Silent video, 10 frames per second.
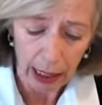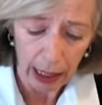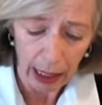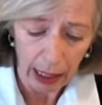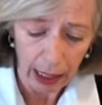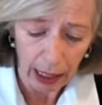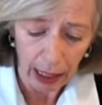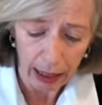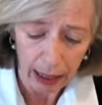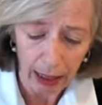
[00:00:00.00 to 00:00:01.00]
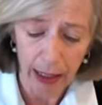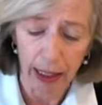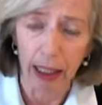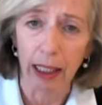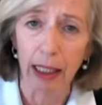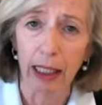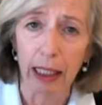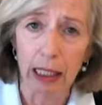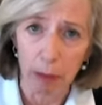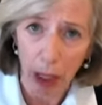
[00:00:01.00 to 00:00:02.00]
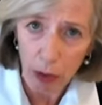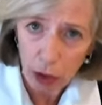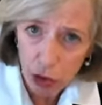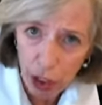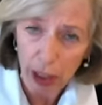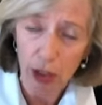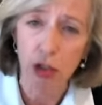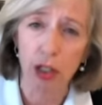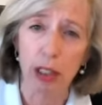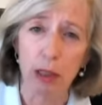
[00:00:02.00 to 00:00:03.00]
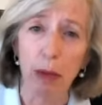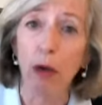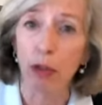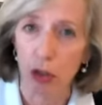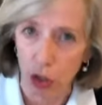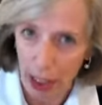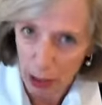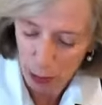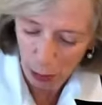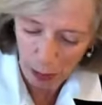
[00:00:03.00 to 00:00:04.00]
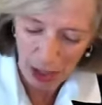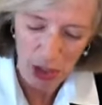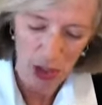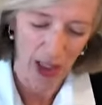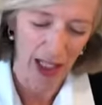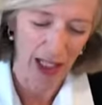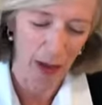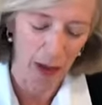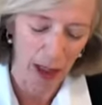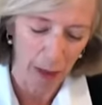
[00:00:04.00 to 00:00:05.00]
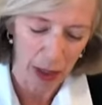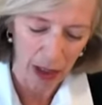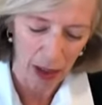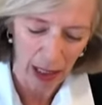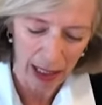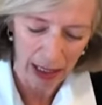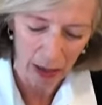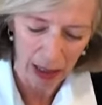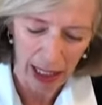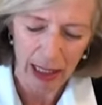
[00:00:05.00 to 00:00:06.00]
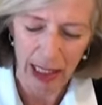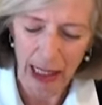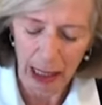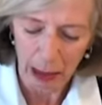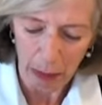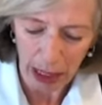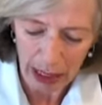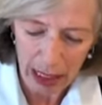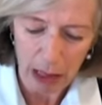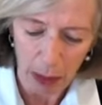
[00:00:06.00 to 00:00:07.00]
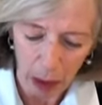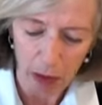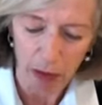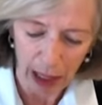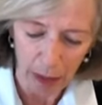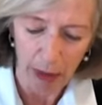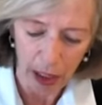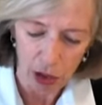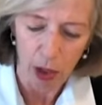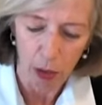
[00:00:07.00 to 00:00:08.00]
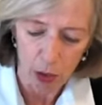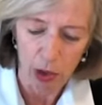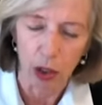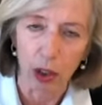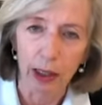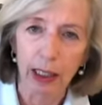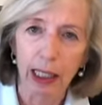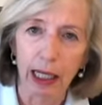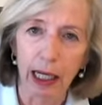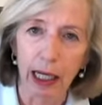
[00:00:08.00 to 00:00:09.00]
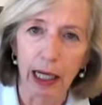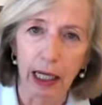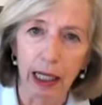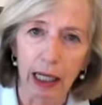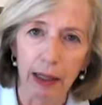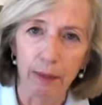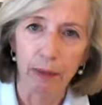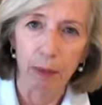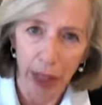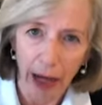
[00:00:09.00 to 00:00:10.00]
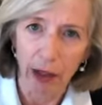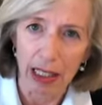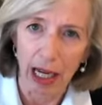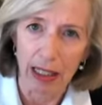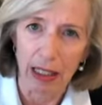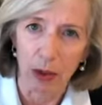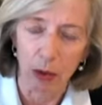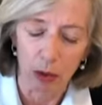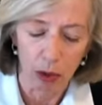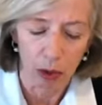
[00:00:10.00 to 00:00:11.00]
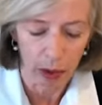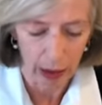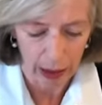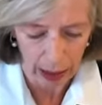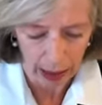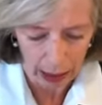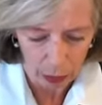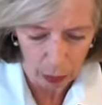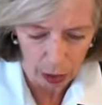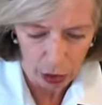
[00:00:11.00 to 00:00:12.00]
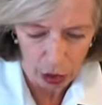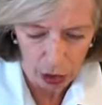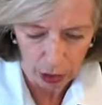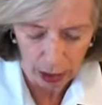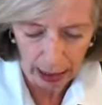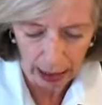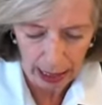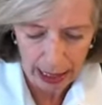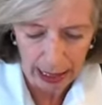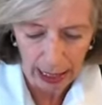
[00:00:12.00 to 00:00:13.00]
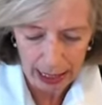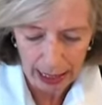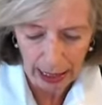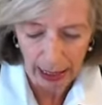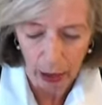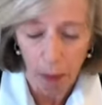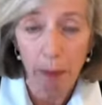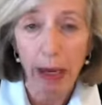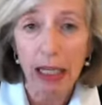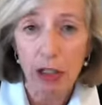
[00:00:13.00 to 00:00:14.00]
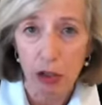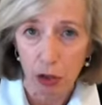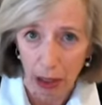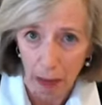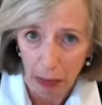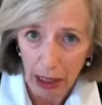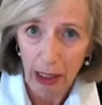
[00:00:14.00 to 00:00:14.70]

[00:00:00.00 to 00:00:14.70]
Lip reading: I think it's about the change, it's about the transformation. I'm going a bit later on that, but it's about very much also prioritizing audio learning and education as a kind of mainstream